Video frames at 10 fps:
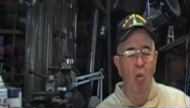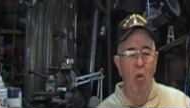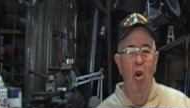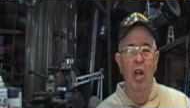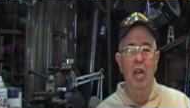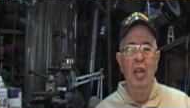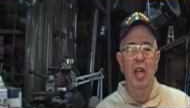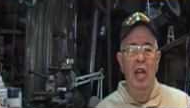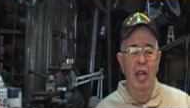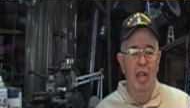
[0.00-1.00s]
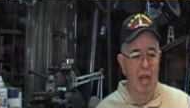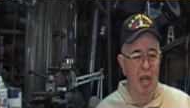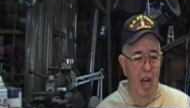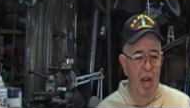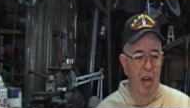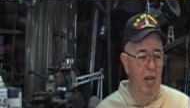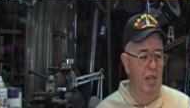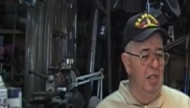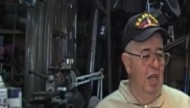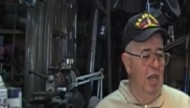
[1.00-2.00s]
wood,
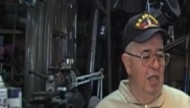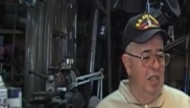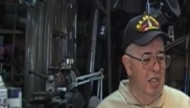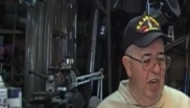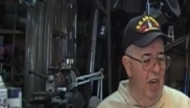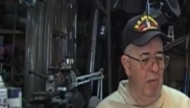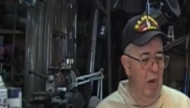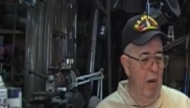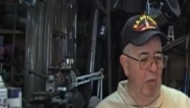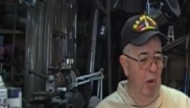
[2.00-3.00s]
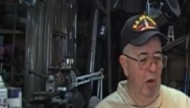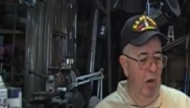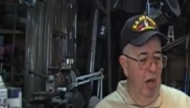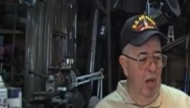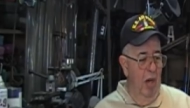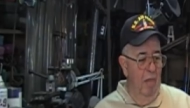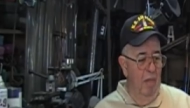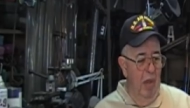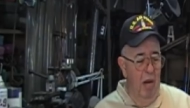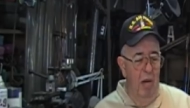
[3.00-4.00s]
cutters, sandpaper,
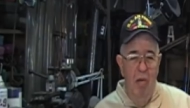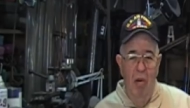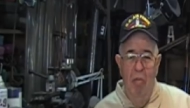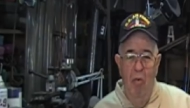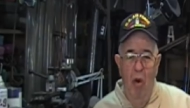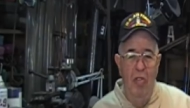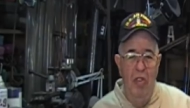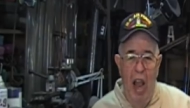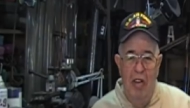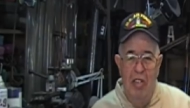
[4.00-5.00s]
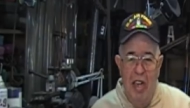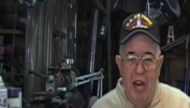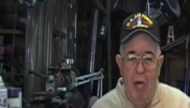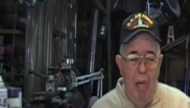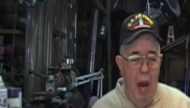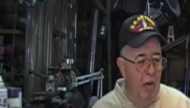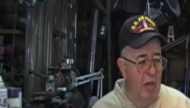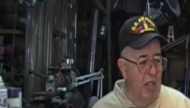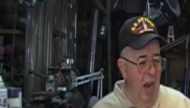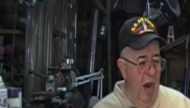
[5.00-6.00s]
Ruth Niles there with bottle
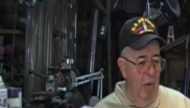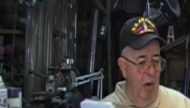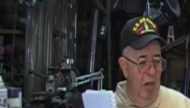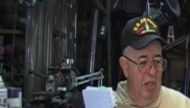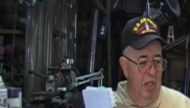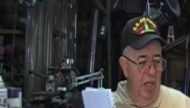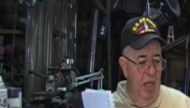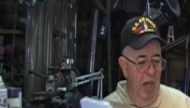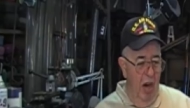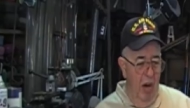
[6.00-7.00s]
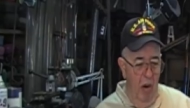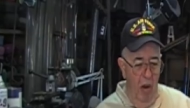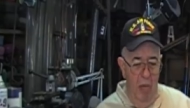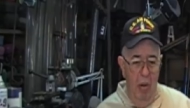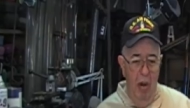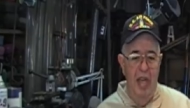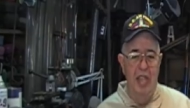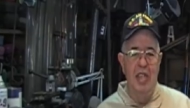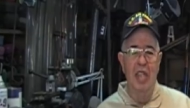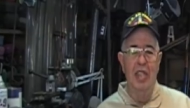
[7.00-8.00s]
stoppers acrylic
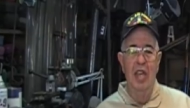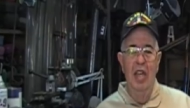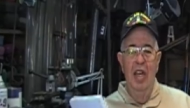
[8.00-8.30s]
plastics,